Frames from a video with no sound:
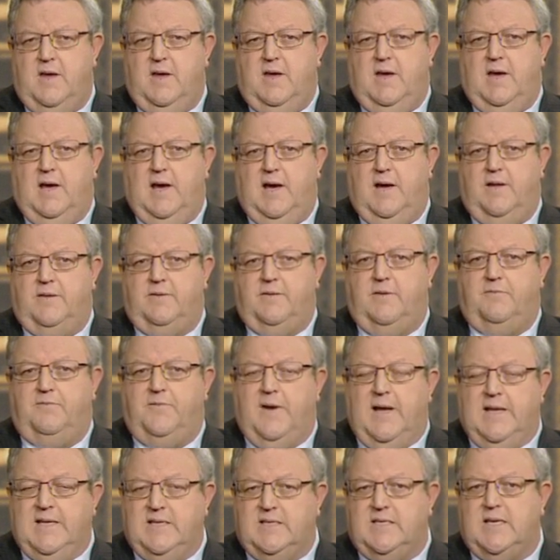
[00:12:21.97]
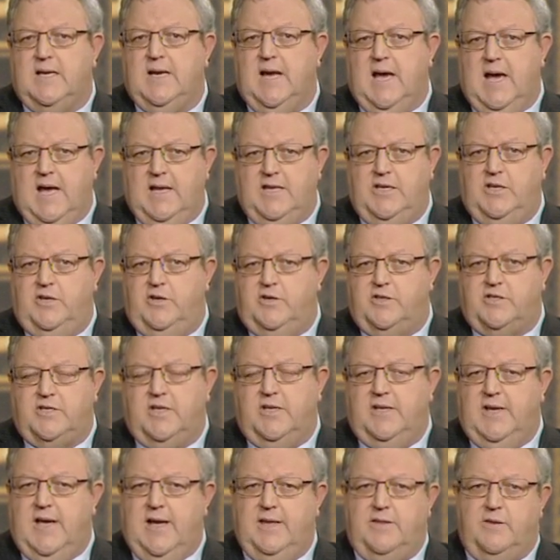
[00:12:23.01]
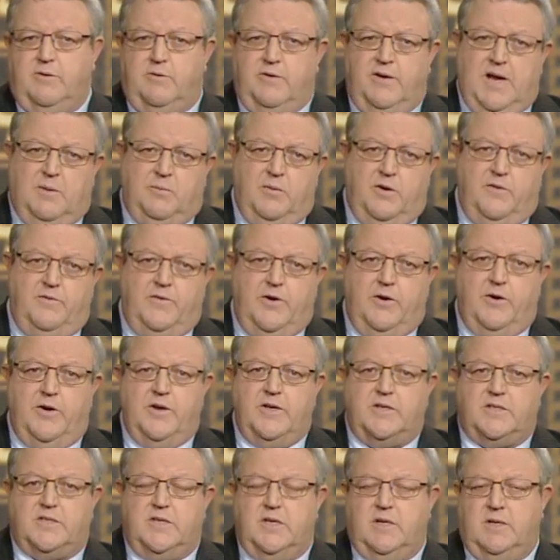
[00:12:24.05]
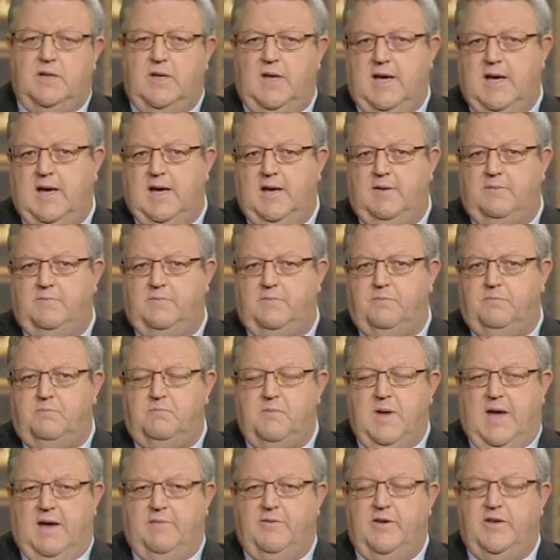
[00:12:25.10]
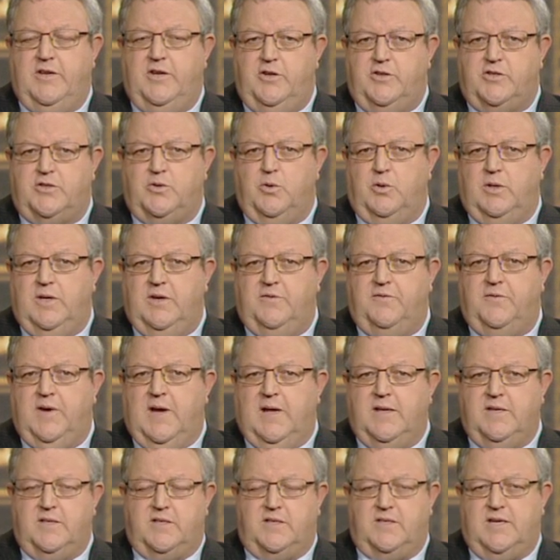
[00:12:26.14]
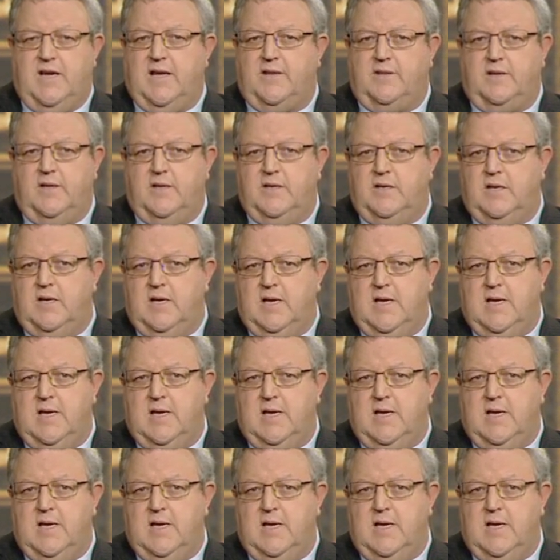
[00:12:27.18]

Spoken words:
The funds that aren't used in that, there are a number of areas that haven't used all their funds, Southland,